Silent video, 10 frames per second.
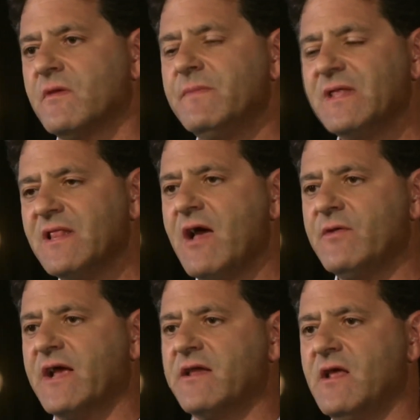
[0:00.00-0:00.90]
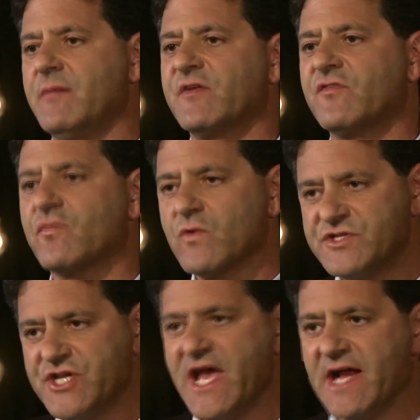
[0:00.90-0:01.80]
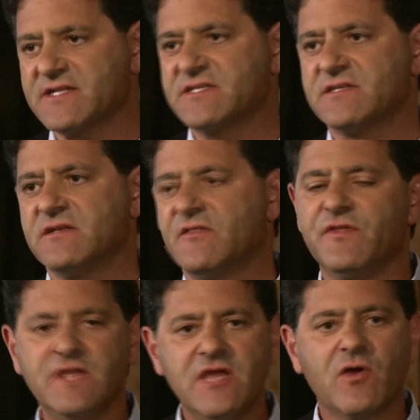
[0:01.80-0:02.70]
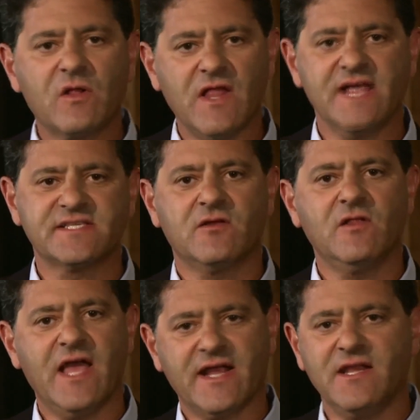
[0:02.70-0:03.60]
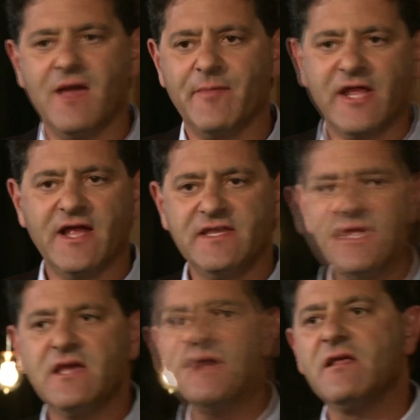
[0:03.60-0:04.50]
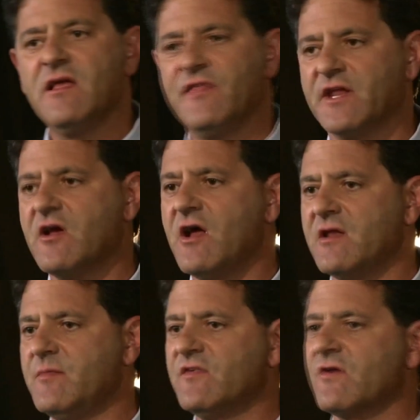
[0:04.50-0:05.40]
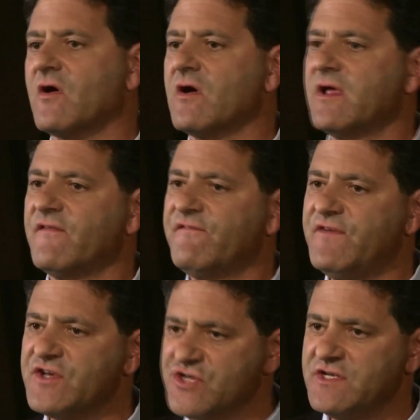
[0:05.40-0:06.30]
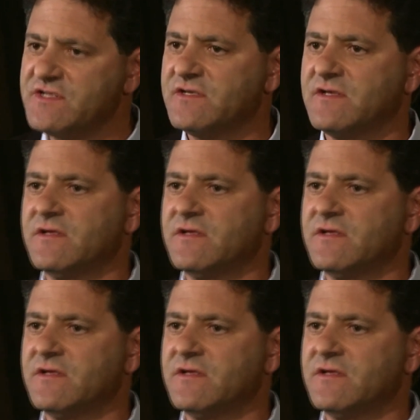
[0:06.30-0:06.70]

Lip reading: Middle-out economics rejects the neoclassical economic idea that economies are efficient,